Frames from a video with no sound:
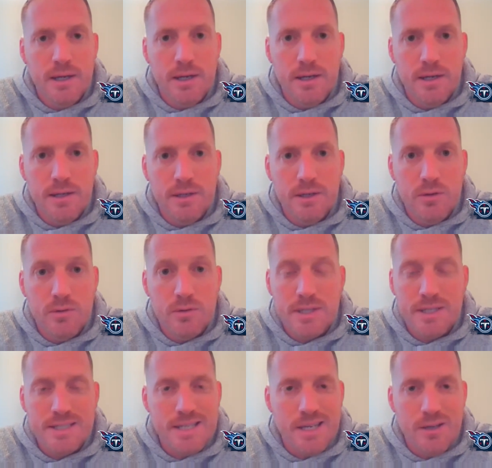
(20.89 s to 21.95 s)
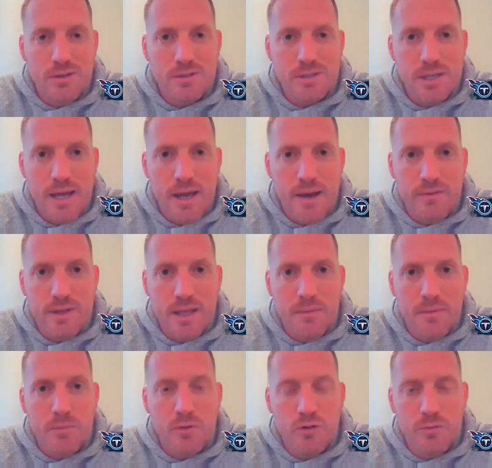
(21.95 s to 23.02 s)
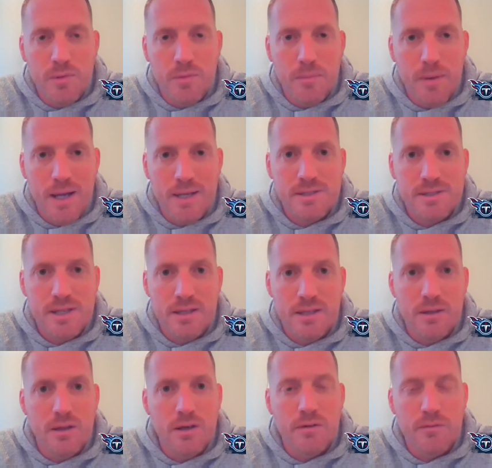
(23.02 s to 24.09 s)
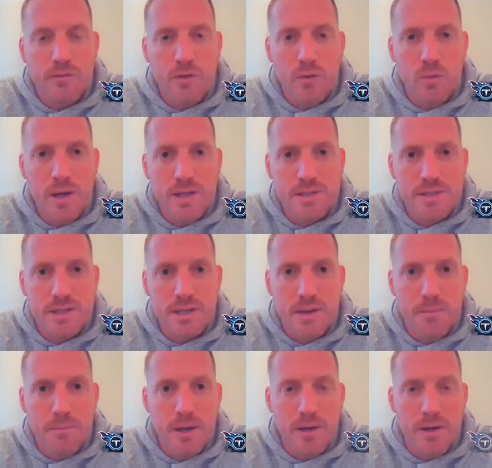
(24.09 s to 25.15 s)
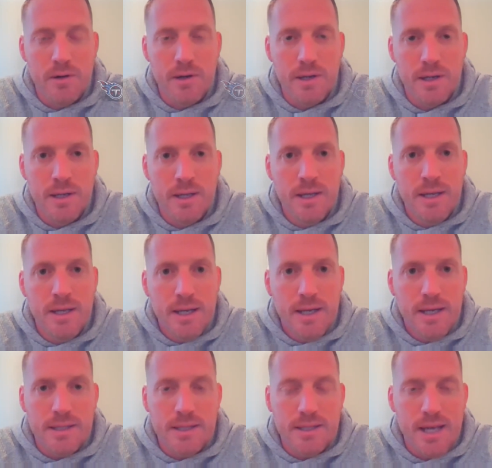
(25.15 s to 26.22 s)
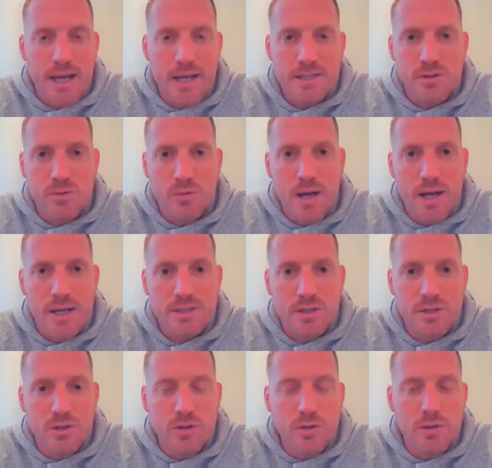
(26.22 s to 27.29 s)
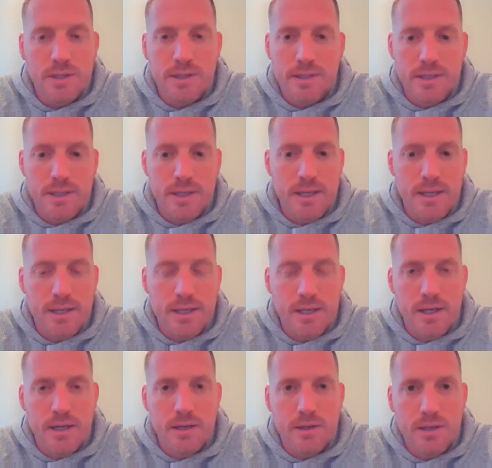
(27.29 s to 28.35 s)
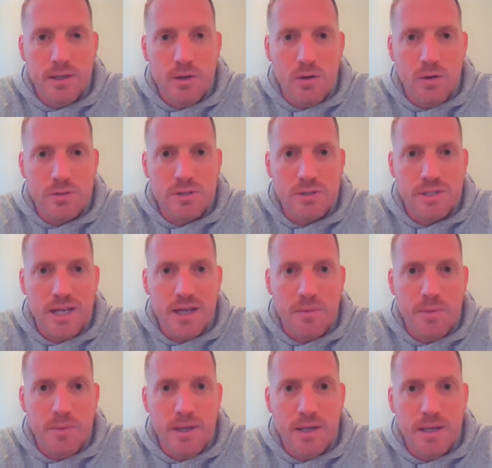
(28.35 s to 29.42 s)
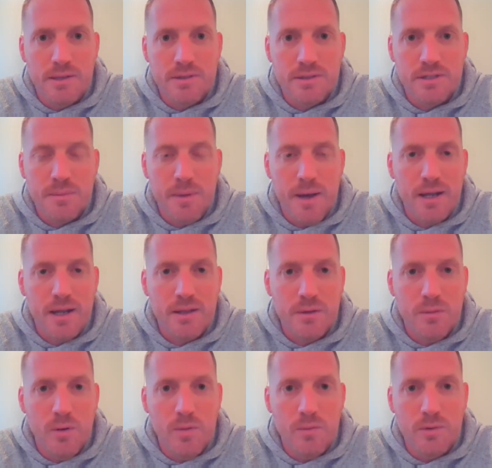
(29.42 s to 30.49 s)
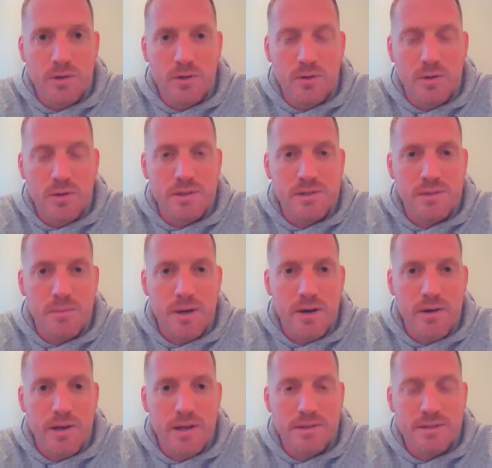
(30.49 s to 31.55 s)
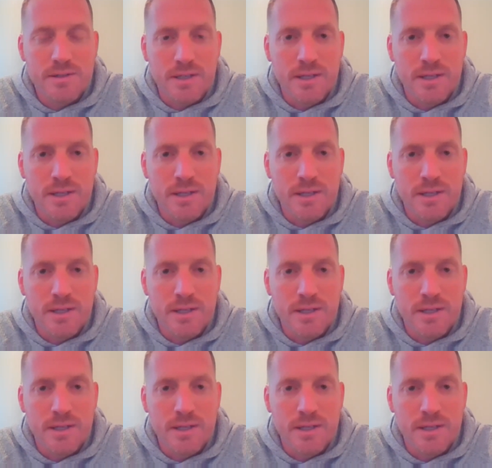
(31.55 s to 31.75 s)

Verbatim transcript: Uh, you know, continuously having that improvement mindset and looking for ways to get better at at the tasks that we're asked to do, and, and uh, you know, also take a peek at schematically what we're doing in some areas.